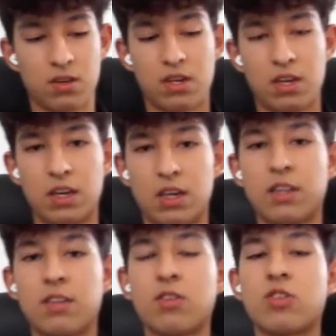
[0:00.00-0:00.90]
It's
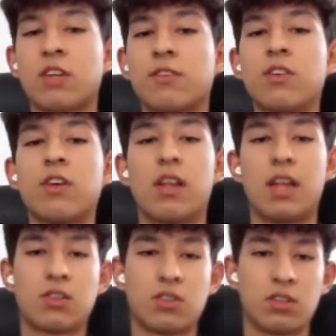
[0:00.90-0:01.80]
to transfer
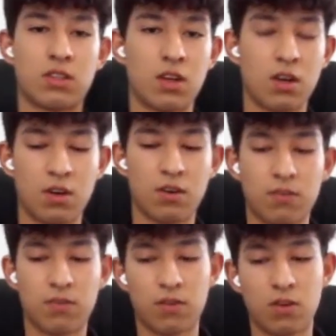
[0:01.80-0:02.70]
electrons
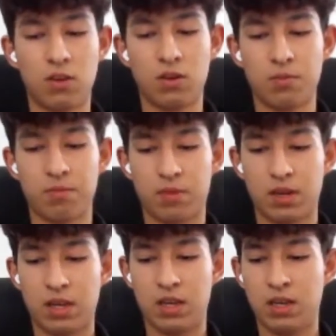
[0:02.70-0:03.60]
from
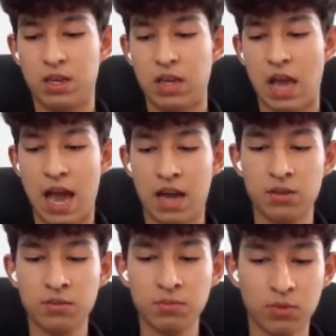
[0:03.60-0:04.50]
a
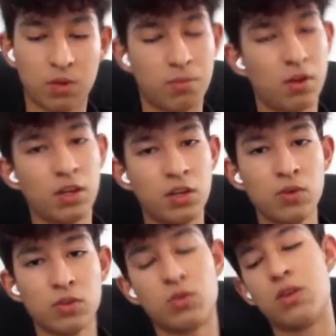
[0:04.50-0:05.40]
atom or a molecule
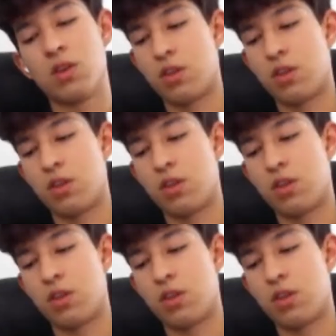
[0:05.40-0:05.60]
to another.